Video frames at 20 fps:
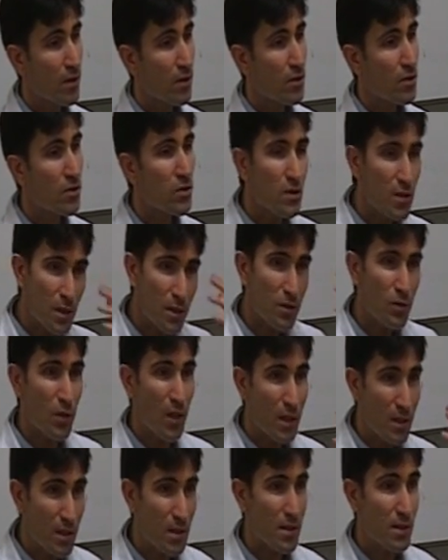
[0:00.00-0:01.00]
you start to
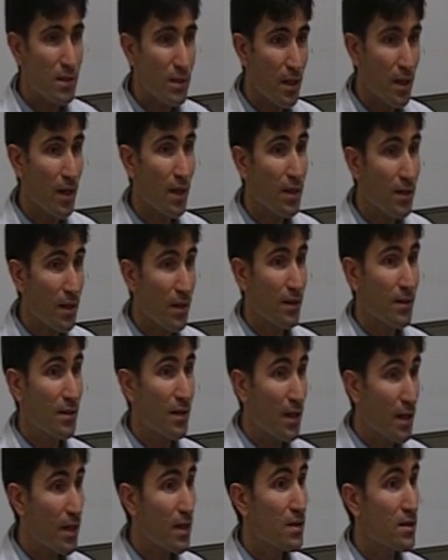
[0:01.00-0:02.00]
understand like
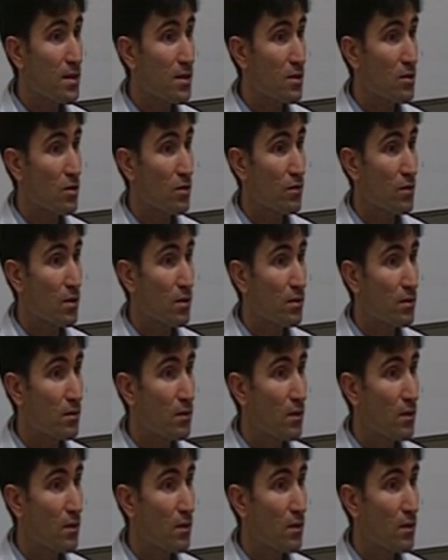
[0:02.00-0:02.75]
the essence of it.